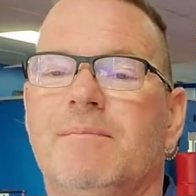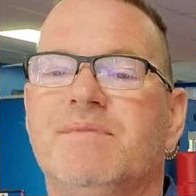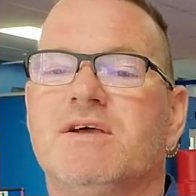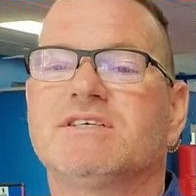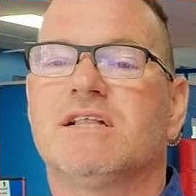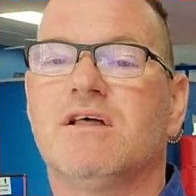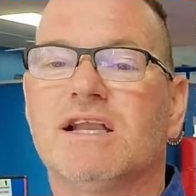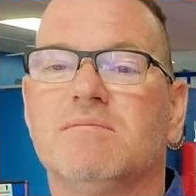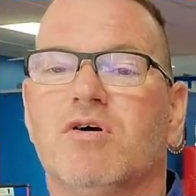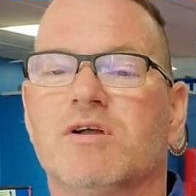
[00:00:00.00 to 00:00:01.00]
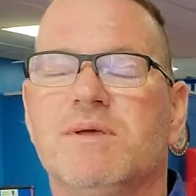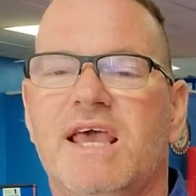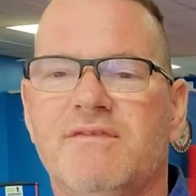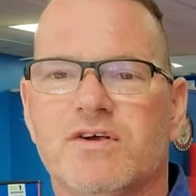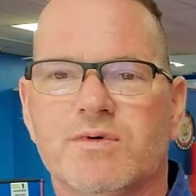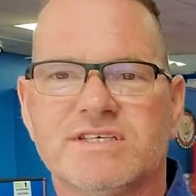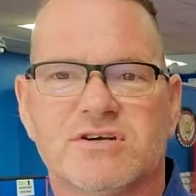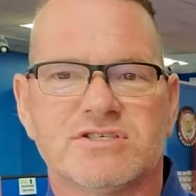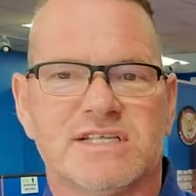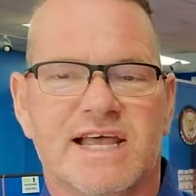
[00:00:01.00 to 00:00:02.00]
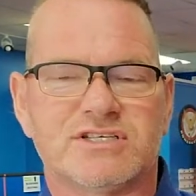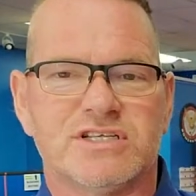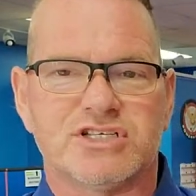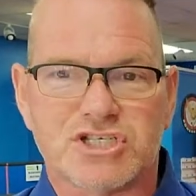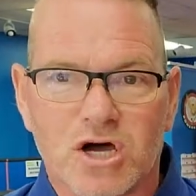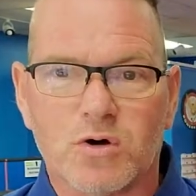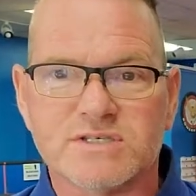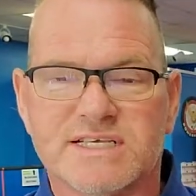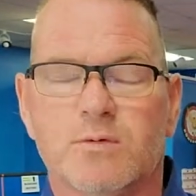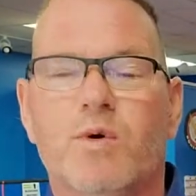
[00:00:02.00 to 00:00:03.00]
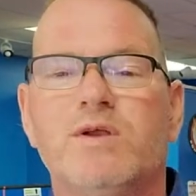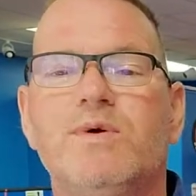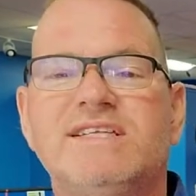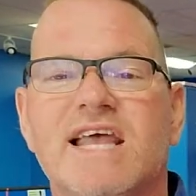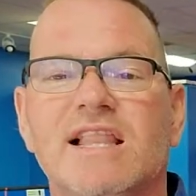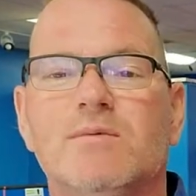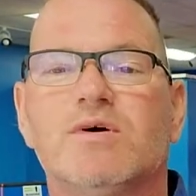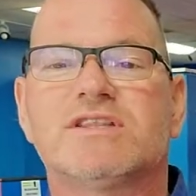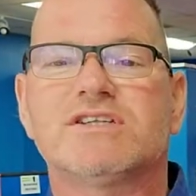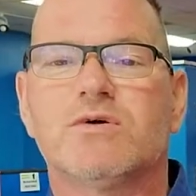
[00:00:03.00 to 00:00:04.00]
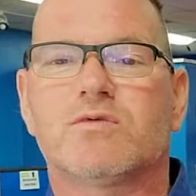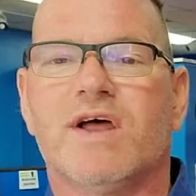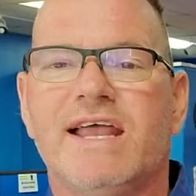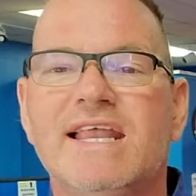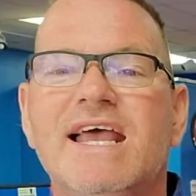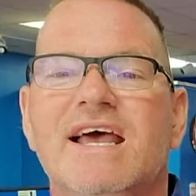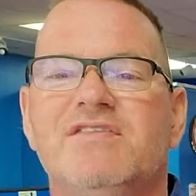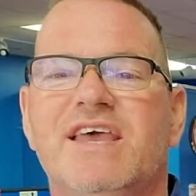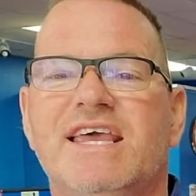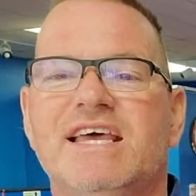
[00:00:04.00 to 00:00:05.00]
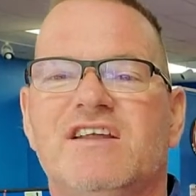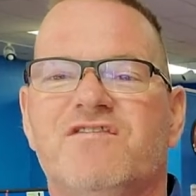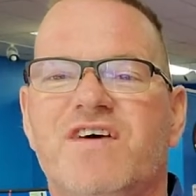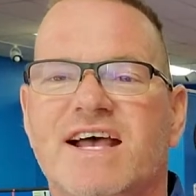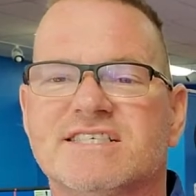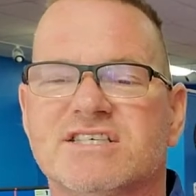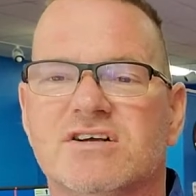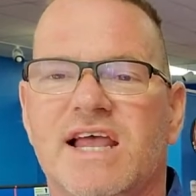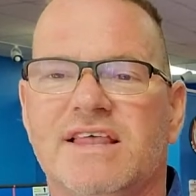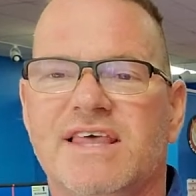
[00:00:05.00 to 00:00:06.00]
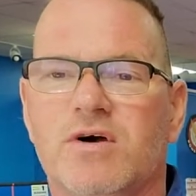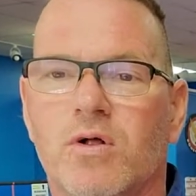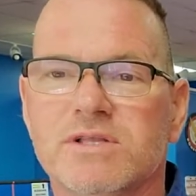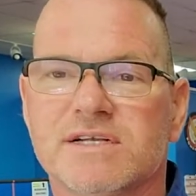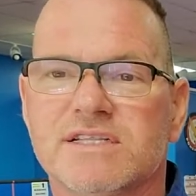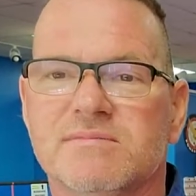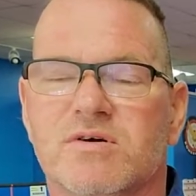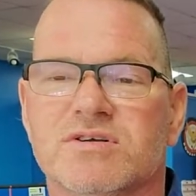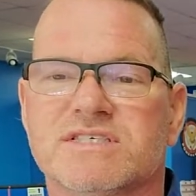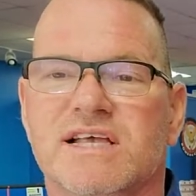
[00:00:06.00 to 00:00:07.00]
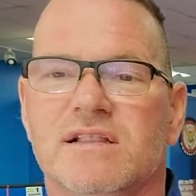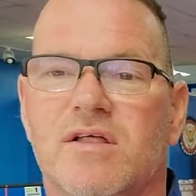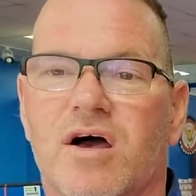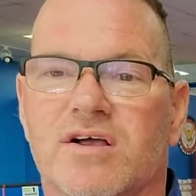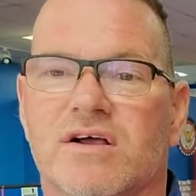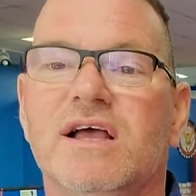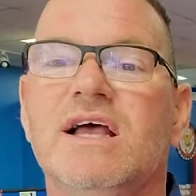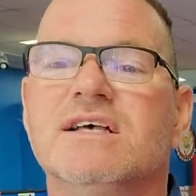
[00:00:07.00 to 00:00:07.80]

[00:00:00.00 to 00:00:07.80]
There is a lot of motor behavior research that actually shows that when we tell them what they're doing right, they get it faster and they hold on to the motor skill longer.